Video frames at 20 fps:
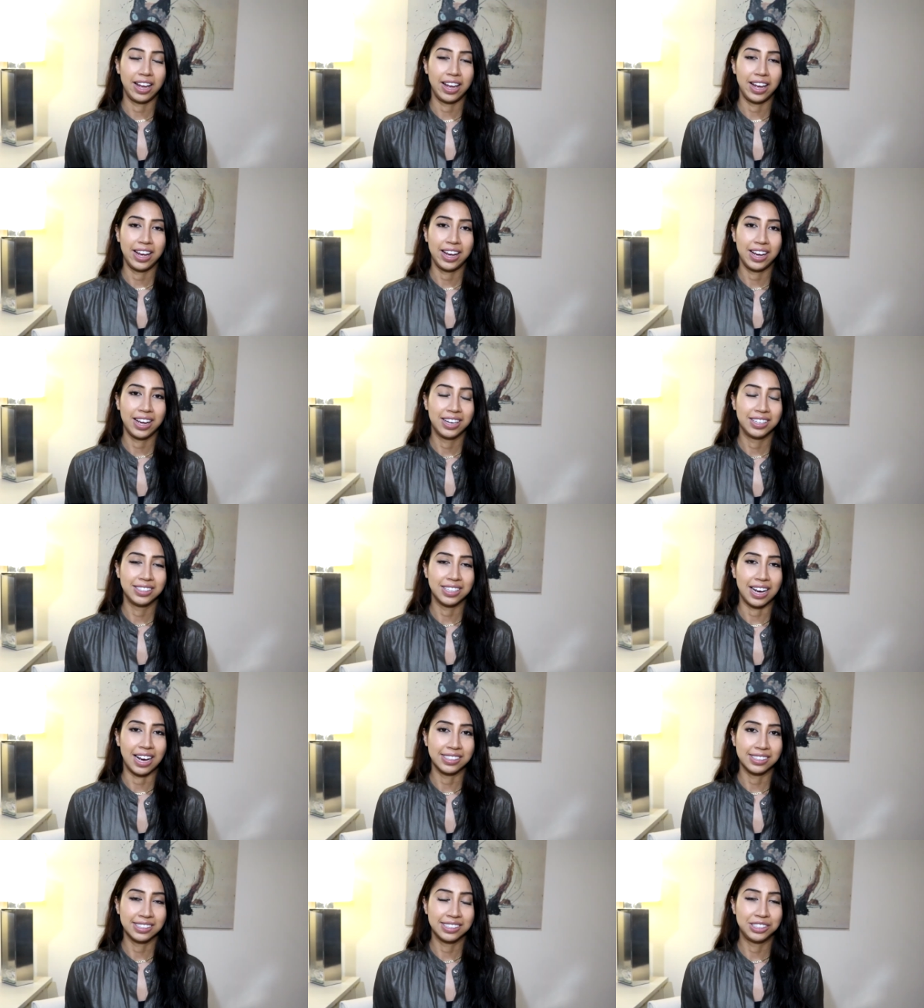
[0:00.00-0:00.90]
And
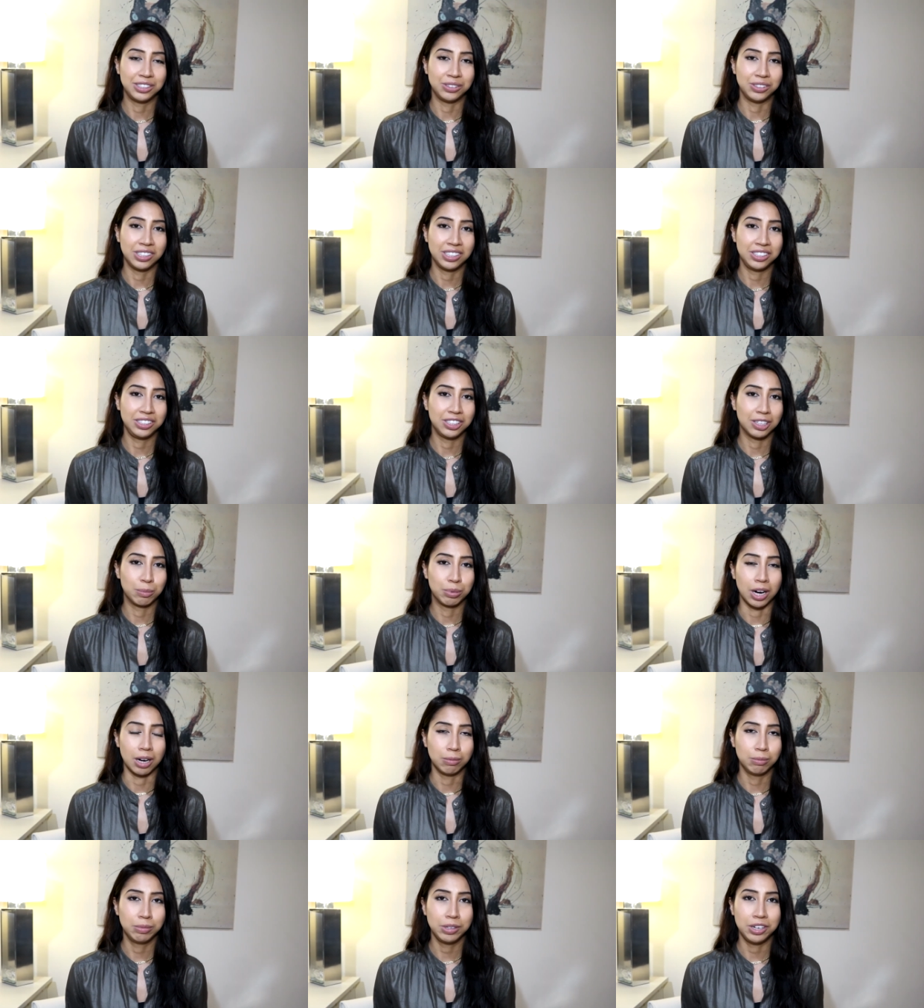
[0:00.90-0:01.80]
as a student, you're
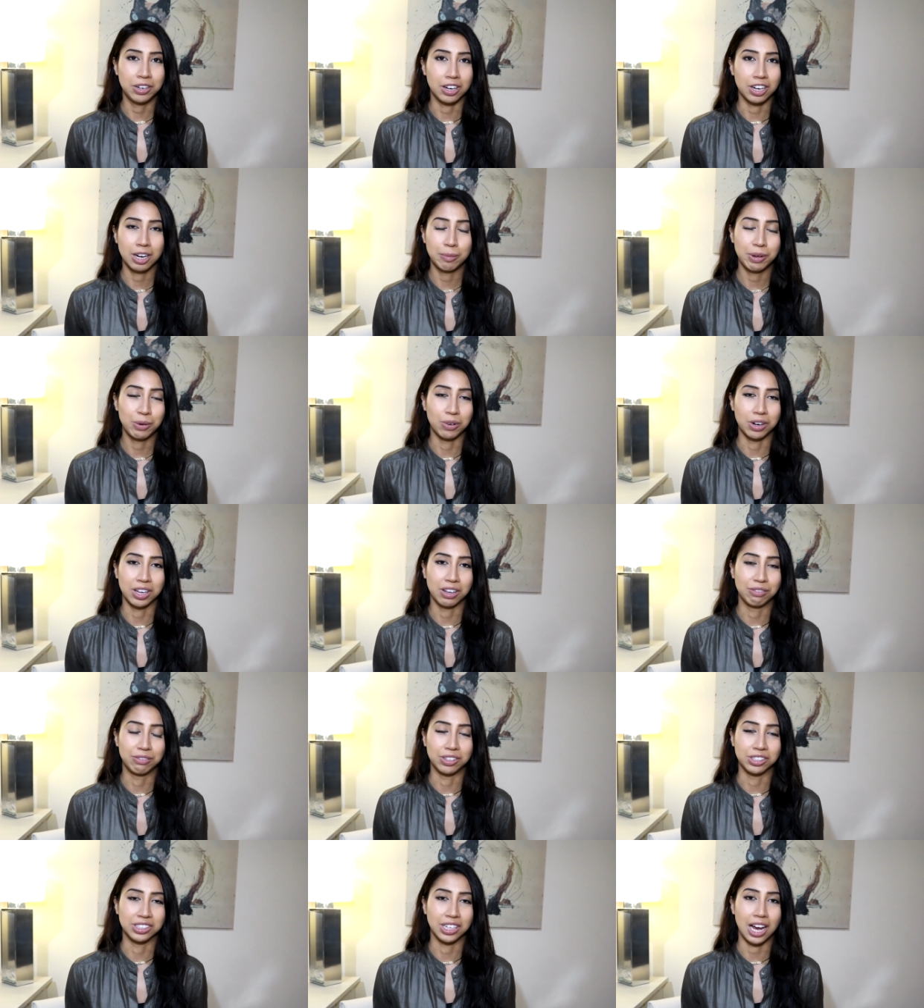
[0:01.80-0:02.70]
probably not going to be working
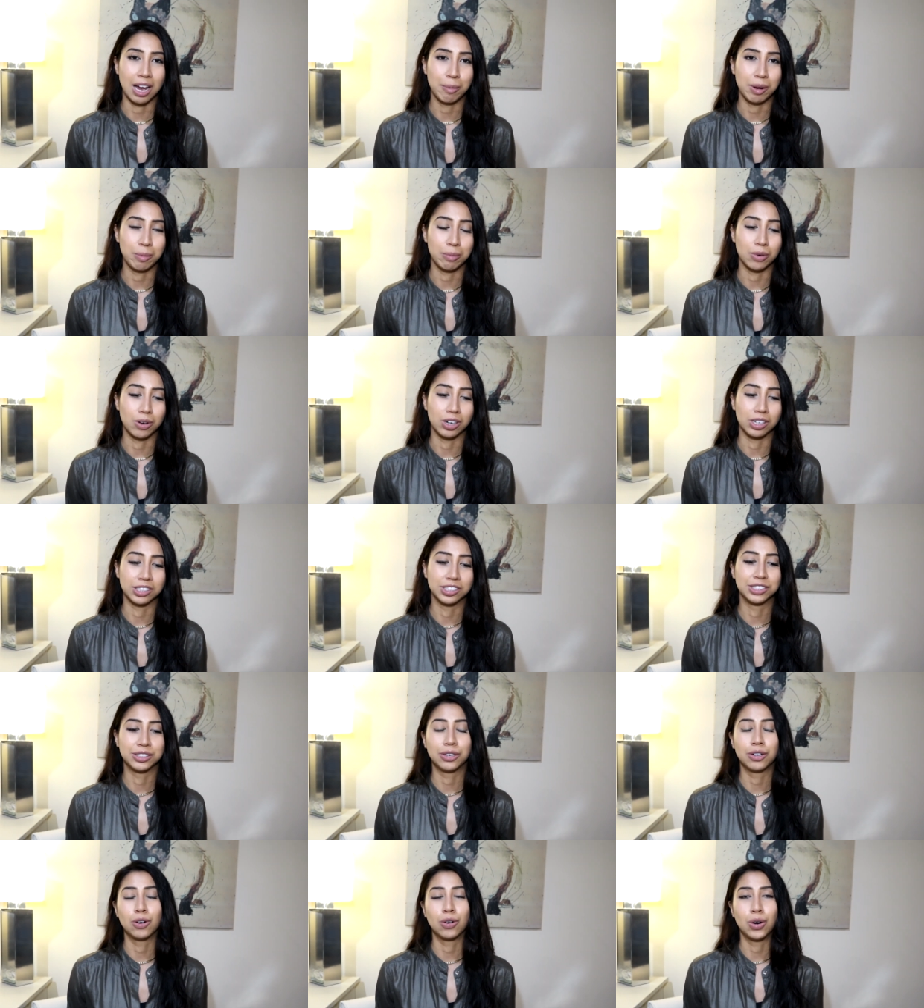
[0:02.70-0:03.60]
full-time anymore,
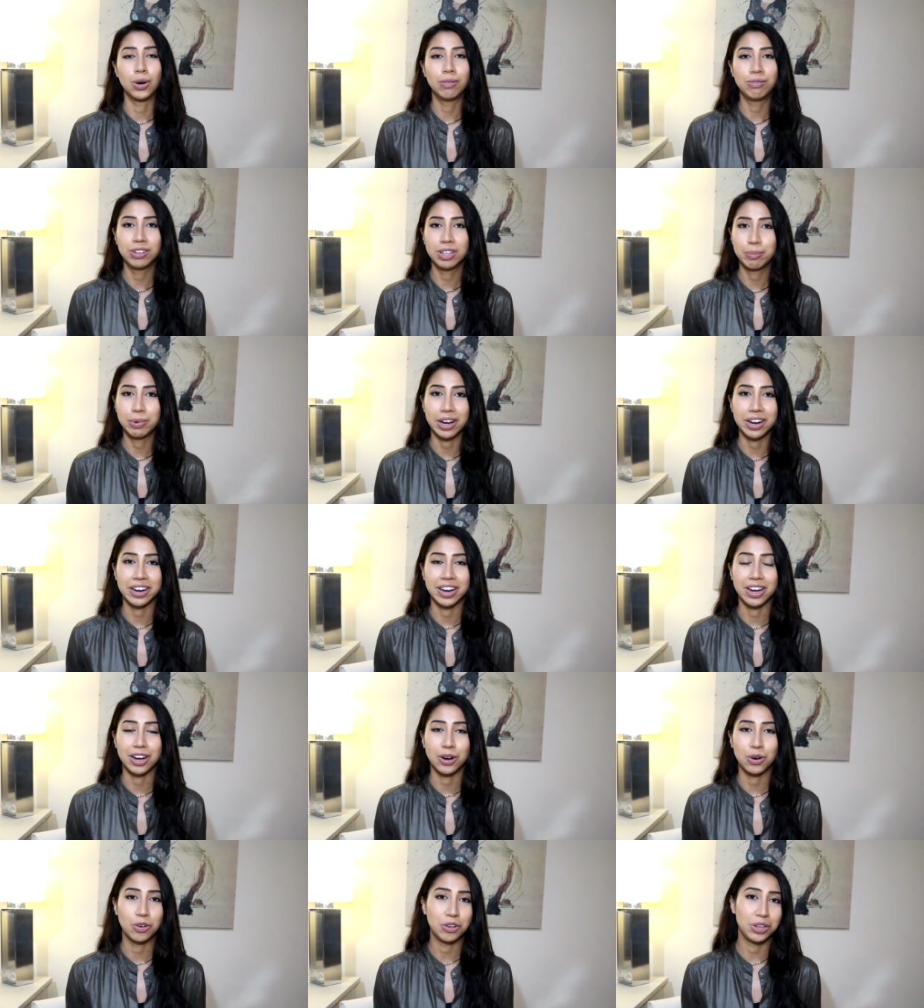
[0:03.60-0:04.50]
so hopefully by
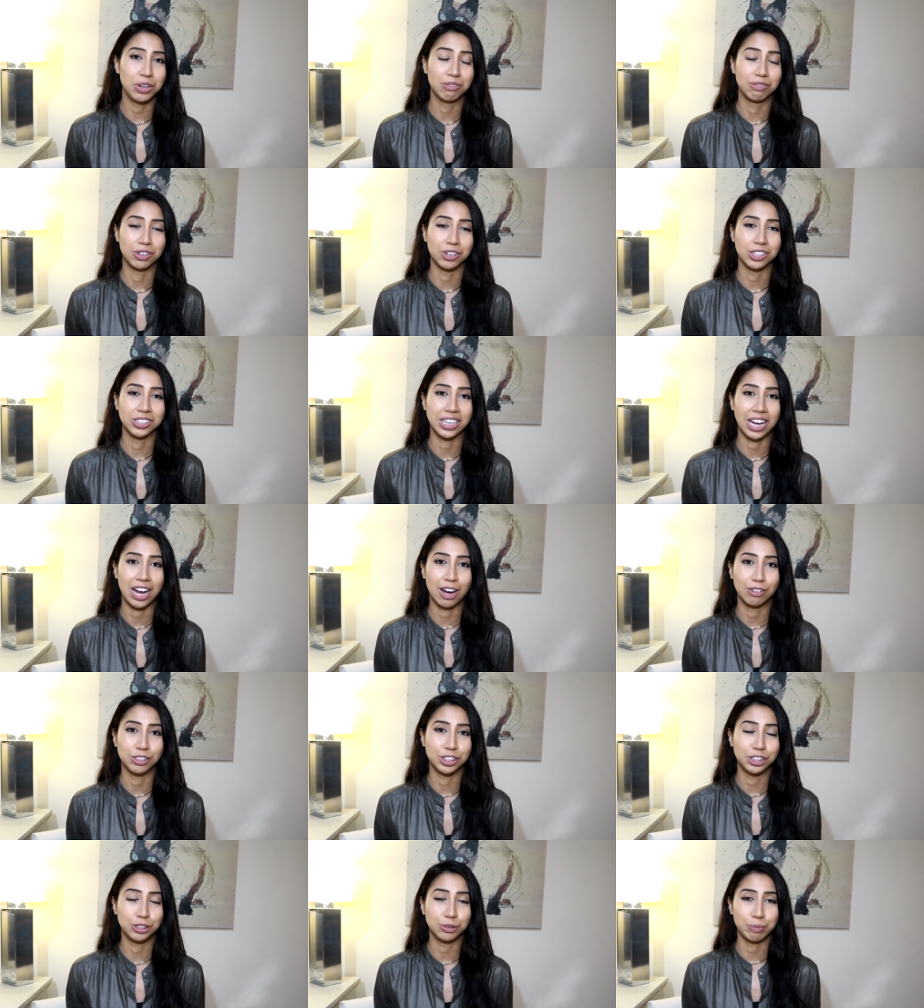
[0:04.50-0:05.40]
now you've learned
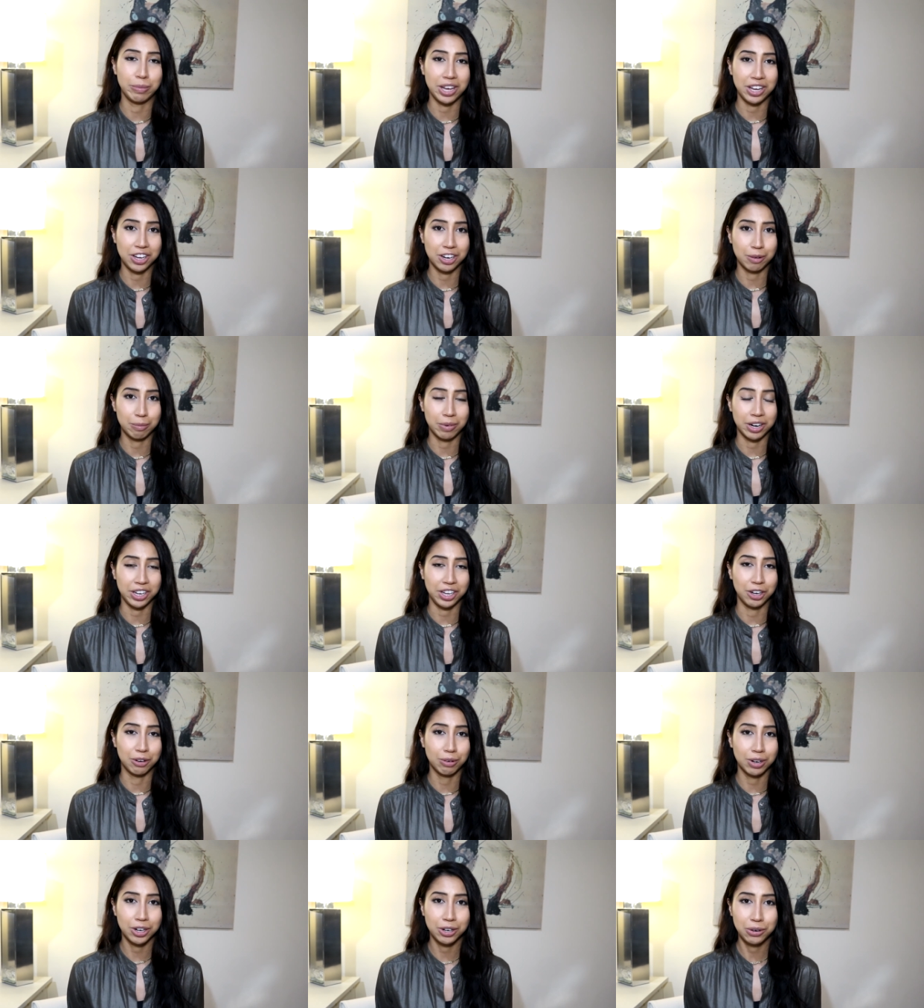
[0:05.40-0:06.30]
how to make your money
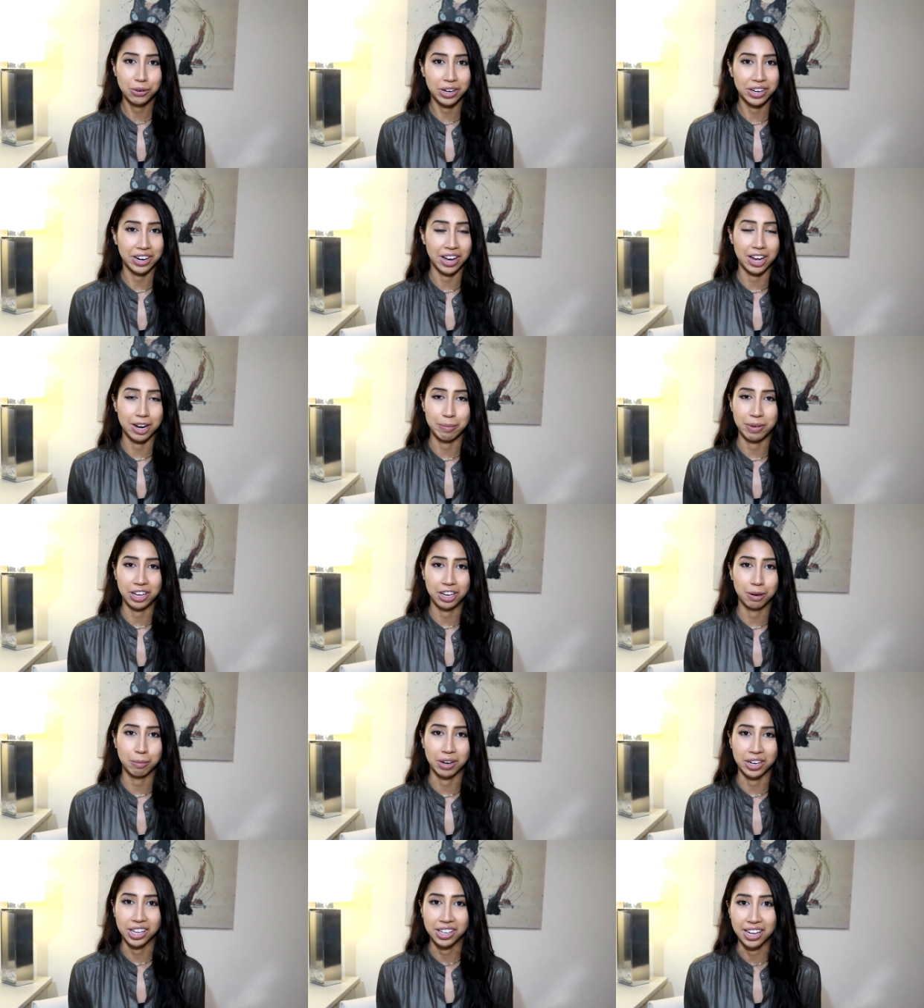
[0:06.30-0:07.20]
grow and how to make
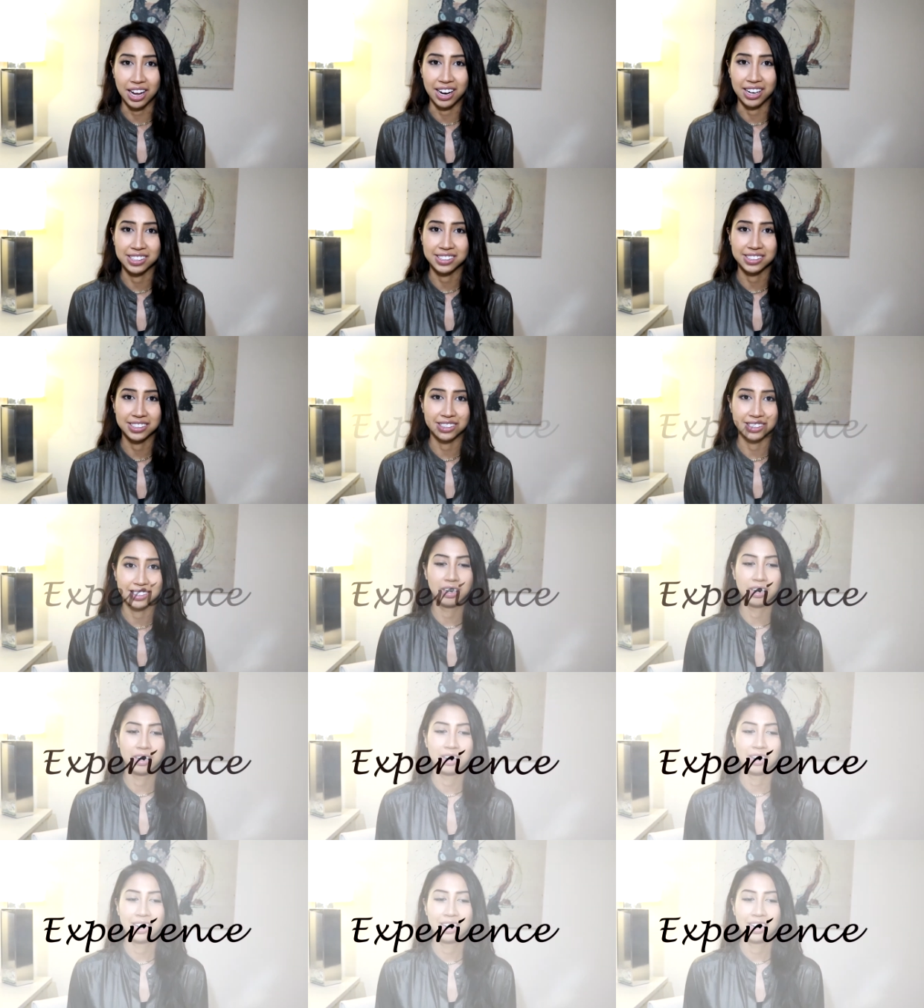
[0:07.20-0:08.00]
your money last.